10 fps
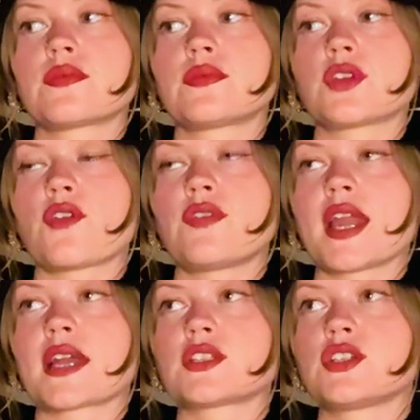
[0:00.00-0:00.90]
Don't
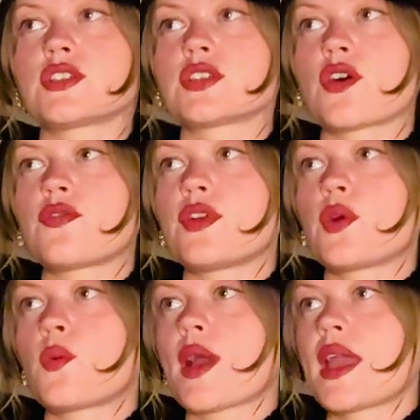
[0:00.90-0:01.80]
react to yourself in
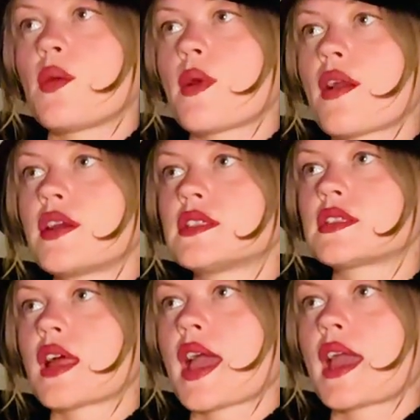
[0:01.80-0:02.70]
a way where it's
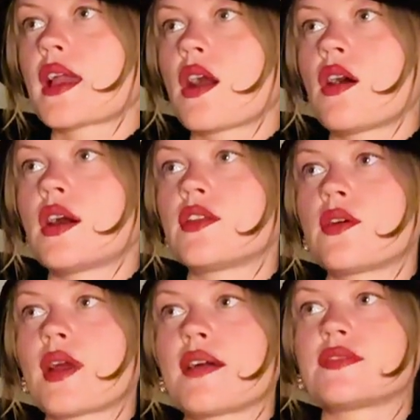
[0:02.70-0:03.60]
like, oh, I
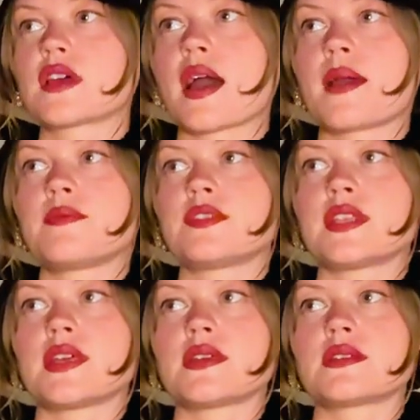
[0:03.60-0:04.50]
don't have time for
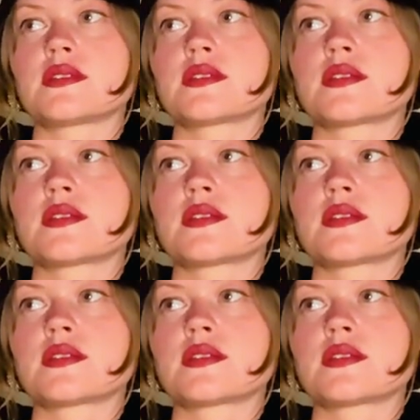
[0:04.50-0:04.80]
this.